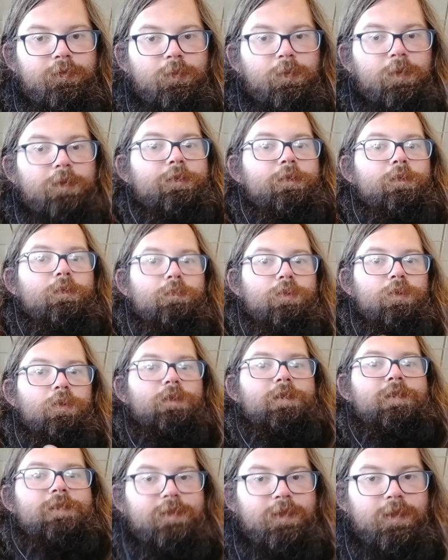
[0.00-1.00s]
what their
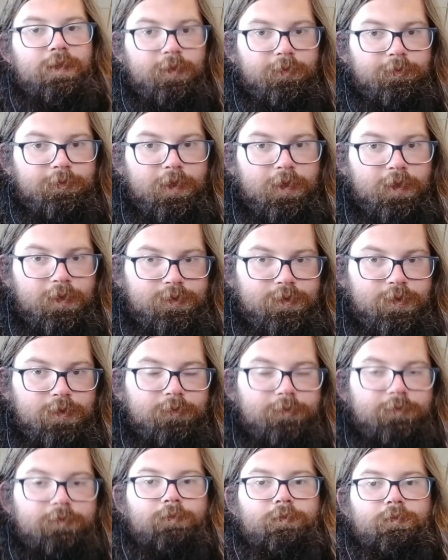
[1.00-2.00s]
employees take advantage
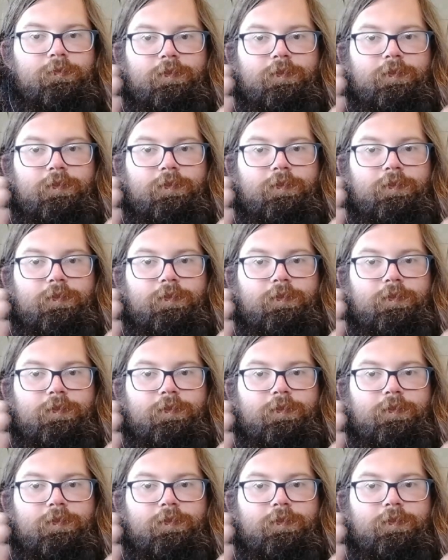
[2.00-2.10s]
of.